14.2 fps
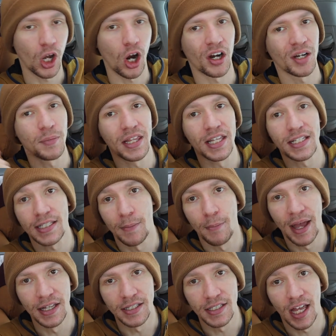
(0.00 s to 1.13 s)
are going to be the
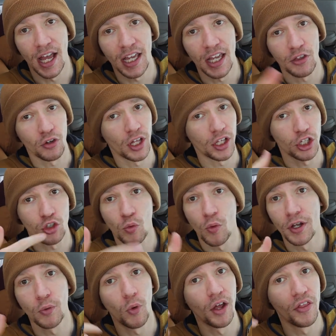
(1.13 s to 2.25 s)
Sabenza, either like the
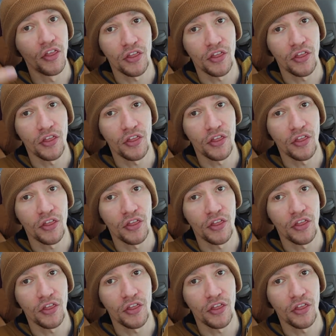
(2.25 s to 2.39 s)
21,